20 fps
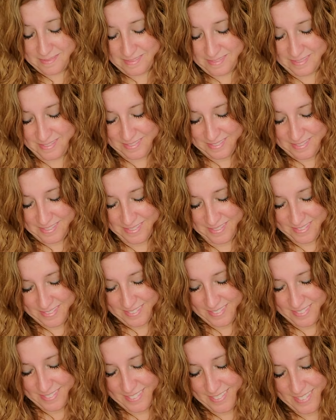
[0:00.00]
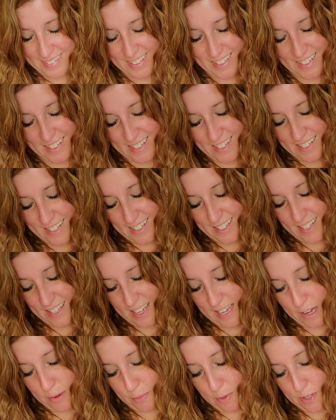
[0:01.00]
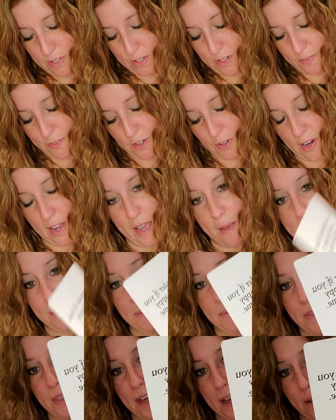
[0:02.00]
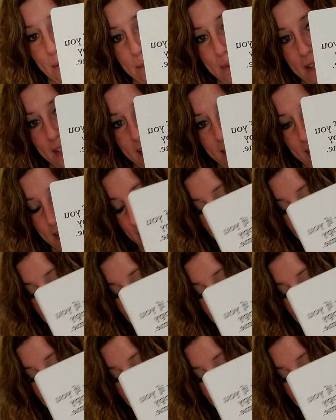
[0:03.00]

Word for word: Hmm. I wonder if you're happy without me.